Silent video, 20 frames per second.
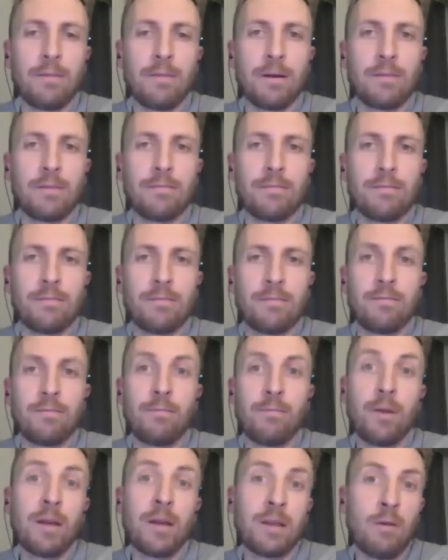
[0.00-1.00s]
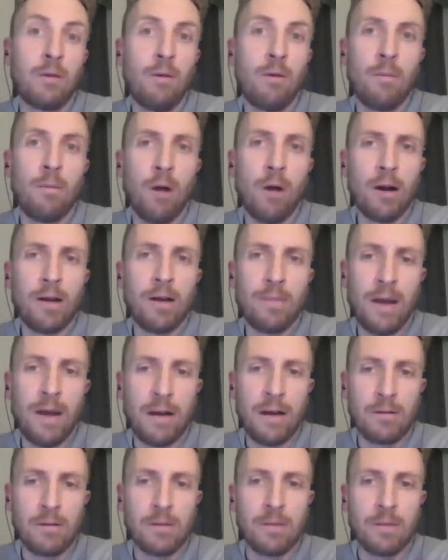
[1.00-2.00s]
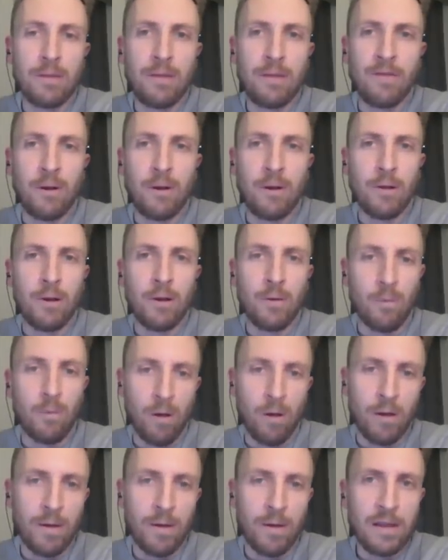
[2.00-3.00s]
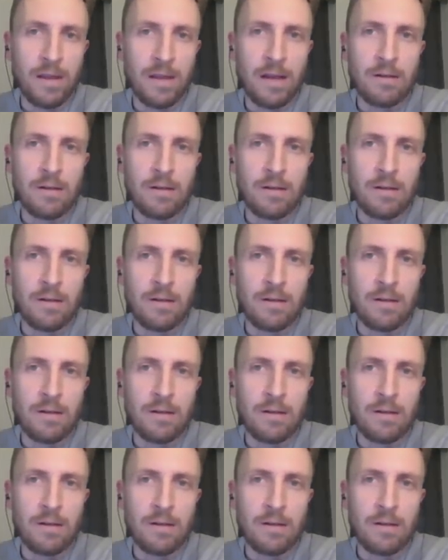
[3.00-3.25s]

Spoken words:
but there were market makers on Betfair that are worried about that.